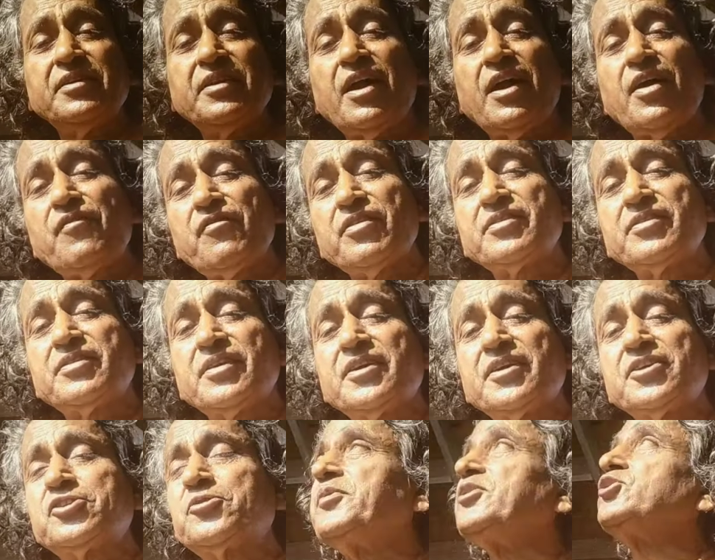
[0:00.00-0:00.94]

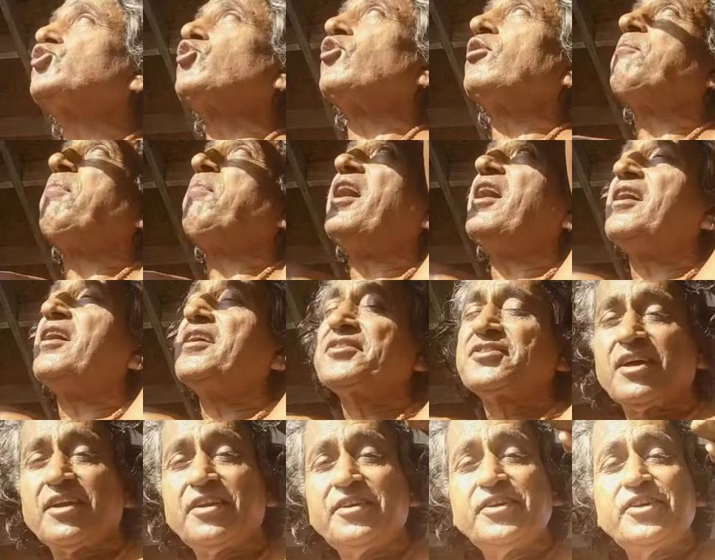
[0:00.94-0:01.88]
everything, spiritual
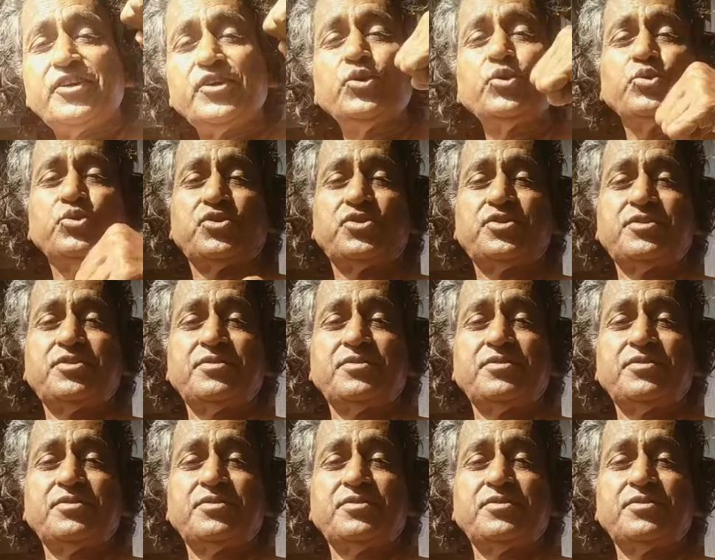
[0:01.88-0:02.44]
powers are induced.